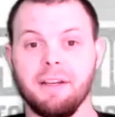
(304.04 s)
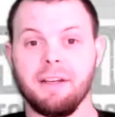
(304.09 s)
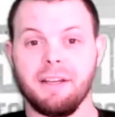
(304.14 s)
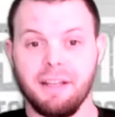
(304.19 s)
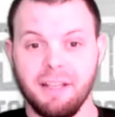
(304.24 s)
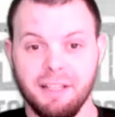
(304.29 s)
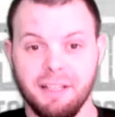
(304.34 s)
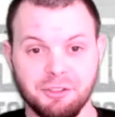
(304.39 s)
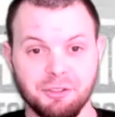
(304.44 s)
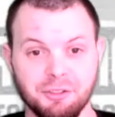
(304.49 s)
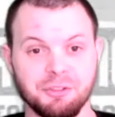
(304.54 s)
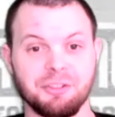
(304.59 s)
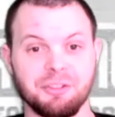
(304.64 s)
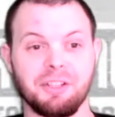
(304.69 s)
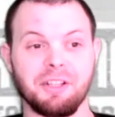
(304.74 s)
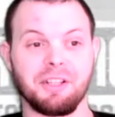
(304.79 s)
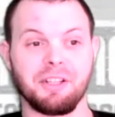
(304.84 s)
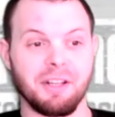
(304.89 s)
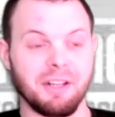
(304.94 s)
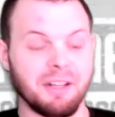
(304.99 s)

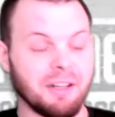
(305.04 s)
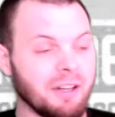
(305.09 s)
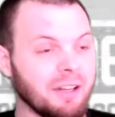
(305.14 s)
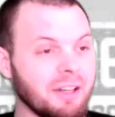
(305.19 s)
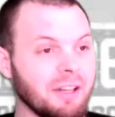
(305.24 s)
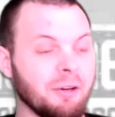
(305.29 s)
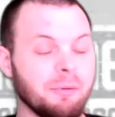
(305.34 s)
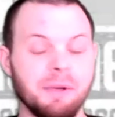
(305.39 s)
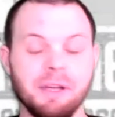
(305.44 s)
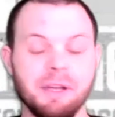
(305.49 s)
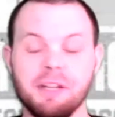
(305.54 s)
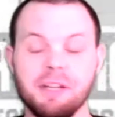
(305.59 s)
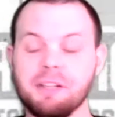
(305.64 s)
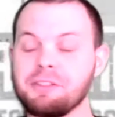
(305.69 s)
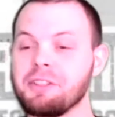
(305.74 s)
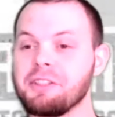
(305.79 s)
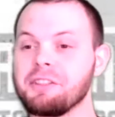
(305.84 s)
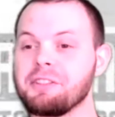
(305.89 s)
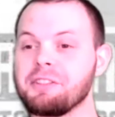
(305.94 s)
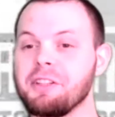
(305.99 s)
Interesting. It'll be
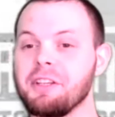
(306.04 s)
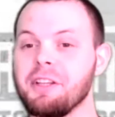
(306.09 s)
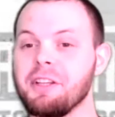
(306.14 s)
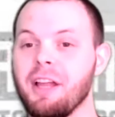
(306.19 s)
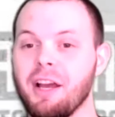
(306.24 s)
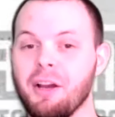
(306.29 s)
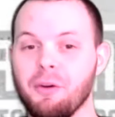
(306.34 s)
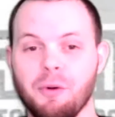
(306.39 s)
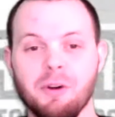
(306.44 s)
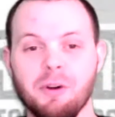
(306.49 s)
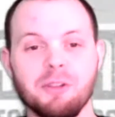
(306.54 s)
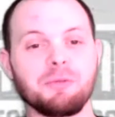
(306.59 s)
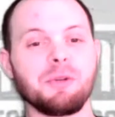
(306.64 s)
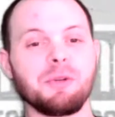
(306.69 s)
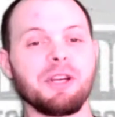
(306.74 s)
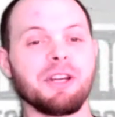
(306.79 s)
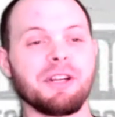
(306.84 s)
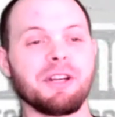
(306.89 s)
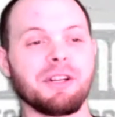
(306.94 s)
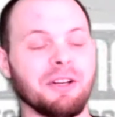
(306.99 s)
interesting to see, like, once we
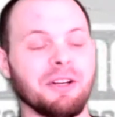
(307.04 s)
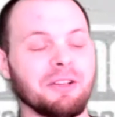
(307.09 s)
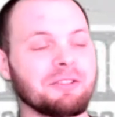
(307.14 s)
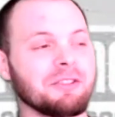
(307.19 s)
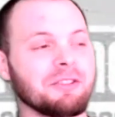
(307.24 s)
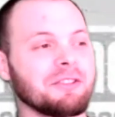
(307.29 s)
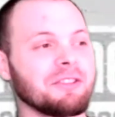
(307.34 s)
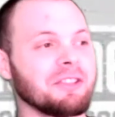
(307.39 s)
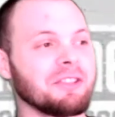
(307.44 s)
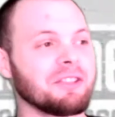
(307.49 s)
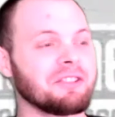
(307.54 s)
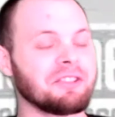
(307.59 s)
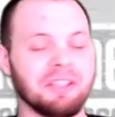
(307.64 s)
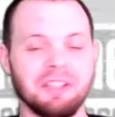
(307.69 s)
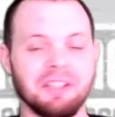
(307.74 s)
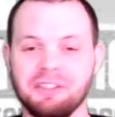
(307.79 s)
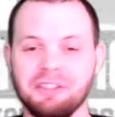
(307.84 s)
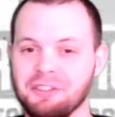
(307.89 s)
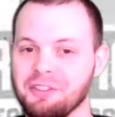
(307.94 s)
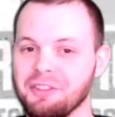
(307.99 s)
get closer to the
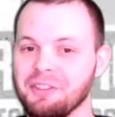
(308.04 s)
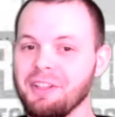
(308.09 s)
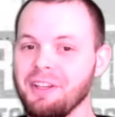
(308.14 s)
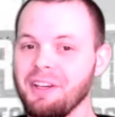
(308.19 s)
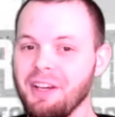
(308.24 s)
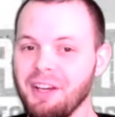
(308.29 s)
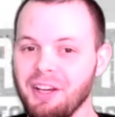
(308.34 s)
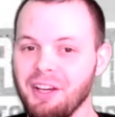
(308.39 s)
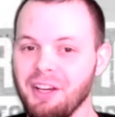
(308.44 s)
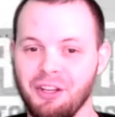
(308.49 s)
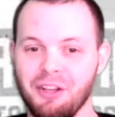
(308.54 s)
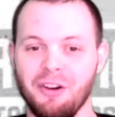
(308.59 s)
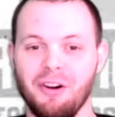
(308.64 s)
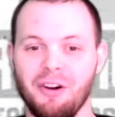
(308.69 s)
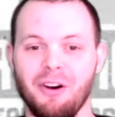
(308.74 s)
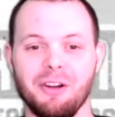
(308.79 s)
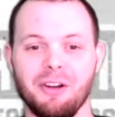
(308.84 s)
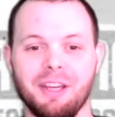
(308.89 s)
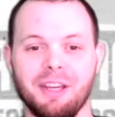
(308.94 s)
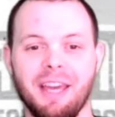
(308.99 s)
season, you know,
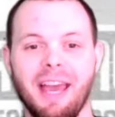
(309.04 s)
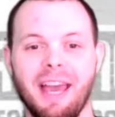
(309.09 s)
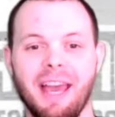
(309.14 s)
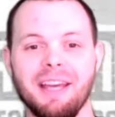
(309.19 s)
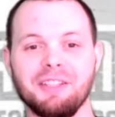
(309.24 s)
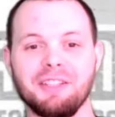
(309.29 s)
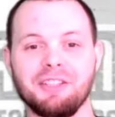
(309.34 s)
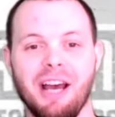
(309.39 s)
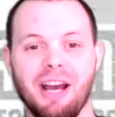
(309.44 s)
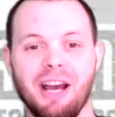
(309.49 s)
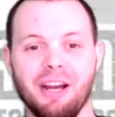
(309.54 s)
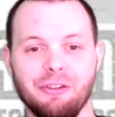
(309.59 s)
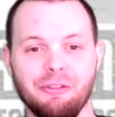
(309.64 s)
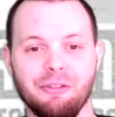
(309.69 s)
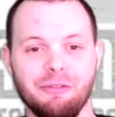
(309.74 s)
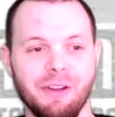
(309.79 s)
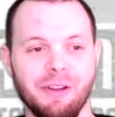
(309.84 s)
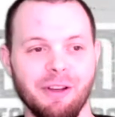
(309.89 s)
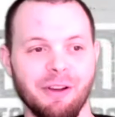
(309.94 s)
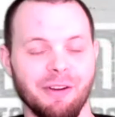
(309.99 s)
I'll gauge how you're
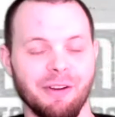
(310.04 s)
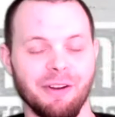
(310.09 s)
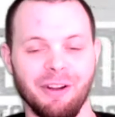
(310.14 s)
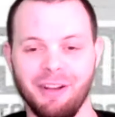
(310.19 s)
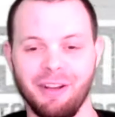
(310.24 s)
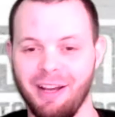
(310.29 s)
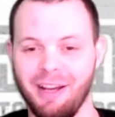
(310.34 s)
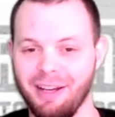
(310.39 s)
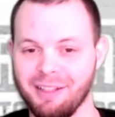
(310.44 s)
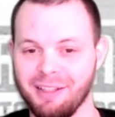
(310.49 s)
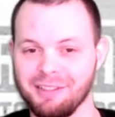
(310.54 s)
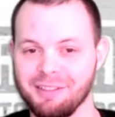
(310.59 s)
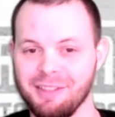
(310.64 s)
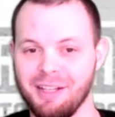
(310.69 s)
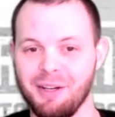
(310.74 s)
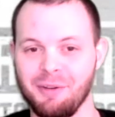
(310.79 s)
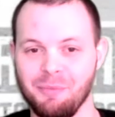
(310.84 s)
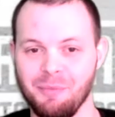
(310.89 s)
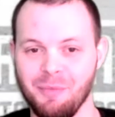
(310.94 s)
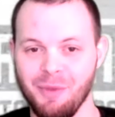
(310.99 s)
feeling on that, because
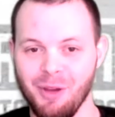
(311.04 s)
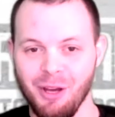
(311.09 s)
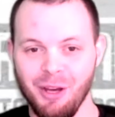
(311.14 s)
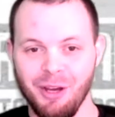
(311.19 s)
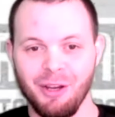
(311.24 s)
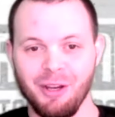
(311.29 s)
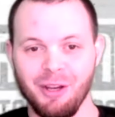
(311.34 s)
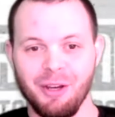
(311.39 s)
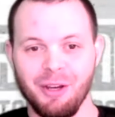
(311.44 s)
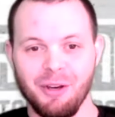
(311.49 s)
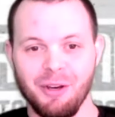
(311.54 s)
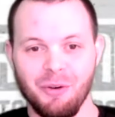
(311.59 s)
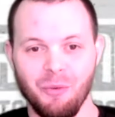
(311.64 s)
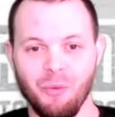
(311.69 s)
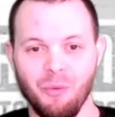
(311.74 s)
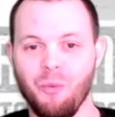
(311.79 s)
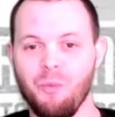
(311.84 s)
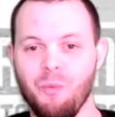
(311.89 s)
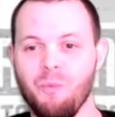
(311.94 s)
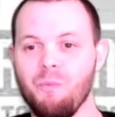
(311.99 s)
I'm
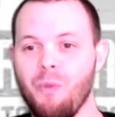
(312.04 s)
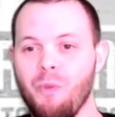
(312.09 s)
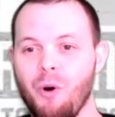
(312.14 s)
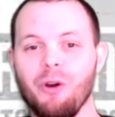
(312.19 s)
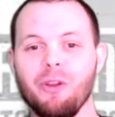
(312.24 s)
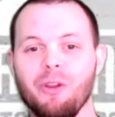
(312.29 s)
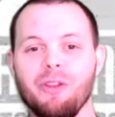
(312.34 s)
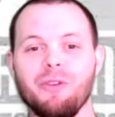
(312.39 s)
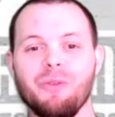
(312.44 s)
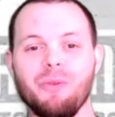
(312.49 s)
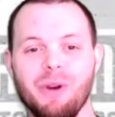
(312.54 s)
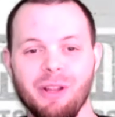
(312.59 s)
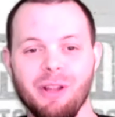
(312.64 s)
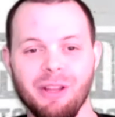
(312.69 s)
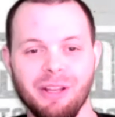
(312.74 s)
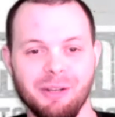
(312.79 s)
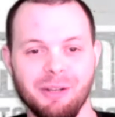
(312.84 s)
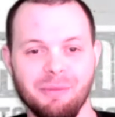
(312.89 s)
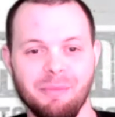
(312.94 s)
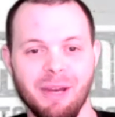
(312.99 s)
more than
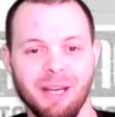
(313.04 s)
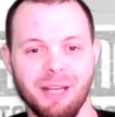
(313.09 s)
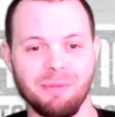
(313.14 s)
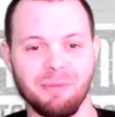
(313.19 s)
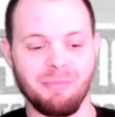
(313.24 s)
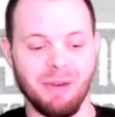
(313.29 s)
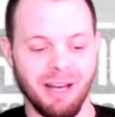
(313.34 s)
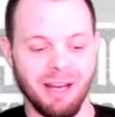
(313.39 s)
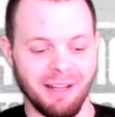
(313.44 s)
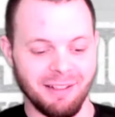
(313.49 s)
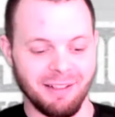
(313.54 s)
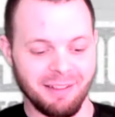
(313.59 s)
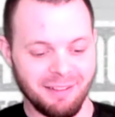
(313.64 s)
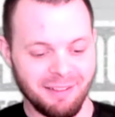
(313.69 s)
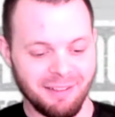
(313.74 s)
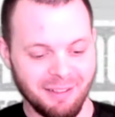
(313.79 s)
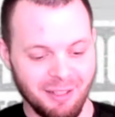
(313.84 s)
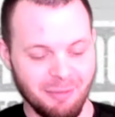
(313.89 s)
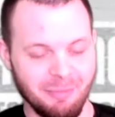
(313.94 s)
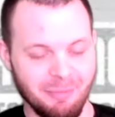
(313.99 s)
willing to make a bet
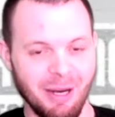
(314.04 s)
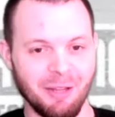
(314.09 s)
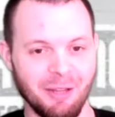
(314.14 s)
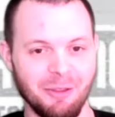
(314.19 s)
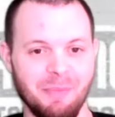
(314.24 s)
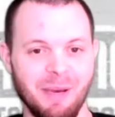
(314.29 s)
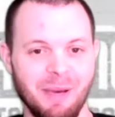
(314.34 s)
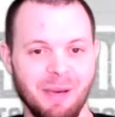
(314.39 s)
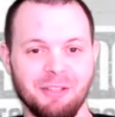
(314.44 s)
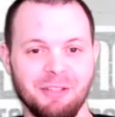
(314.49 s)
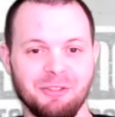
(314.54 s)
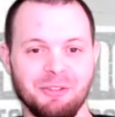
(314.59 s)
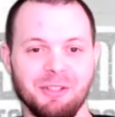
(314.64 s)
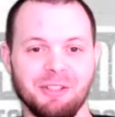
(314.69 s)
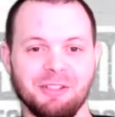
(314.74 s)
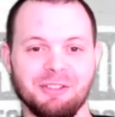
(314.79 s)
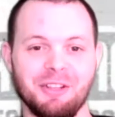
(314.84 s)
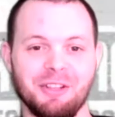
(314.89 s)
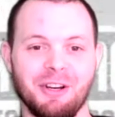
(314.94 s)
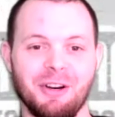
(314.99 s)
about the
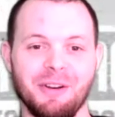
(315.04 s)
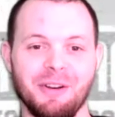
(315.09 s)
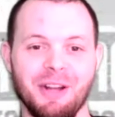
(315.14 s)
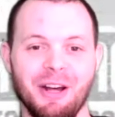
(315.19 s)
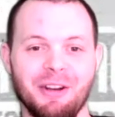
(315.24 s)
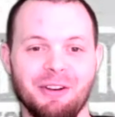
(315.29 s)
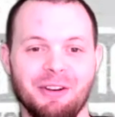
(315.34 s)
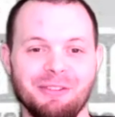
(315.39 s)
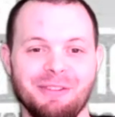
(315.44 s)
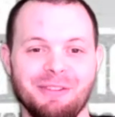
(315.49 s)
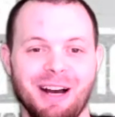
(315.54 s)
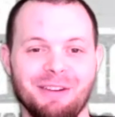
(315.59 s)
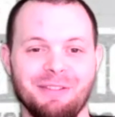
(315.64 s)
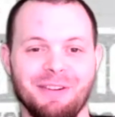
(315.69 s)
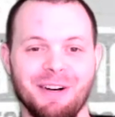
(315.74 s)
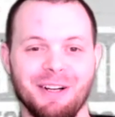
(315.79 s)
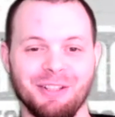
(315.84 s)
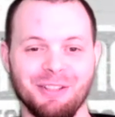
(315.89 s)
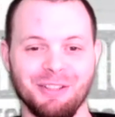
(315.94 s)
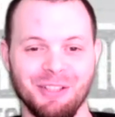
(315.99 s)
Patriots going under
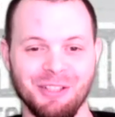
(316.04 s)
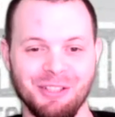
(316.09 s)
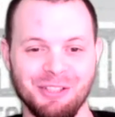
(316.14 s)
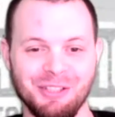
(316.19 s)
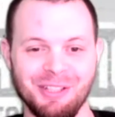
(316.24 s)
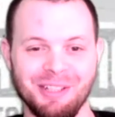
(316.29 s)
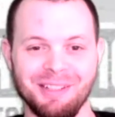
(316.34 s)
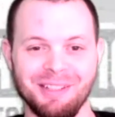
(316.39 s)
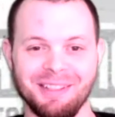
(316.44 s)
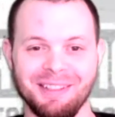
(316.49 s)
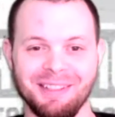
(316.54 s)
500 this year.